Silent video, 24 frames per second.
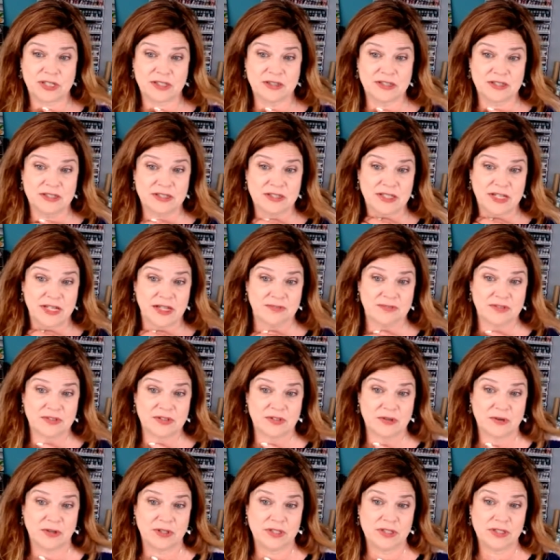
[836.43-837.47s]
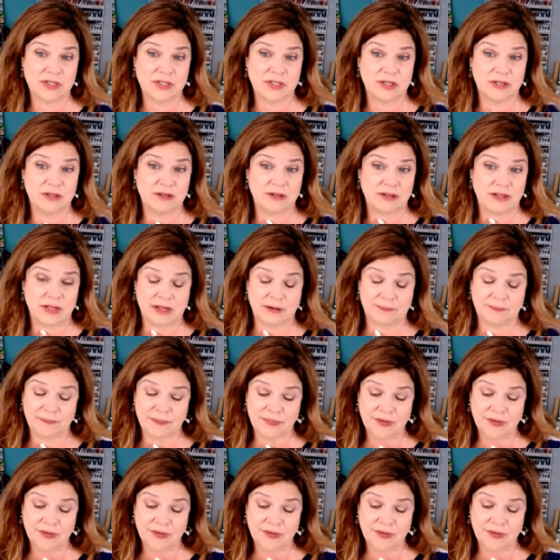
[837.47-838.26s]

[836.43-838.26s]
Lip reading: and this staff is going to, yeah.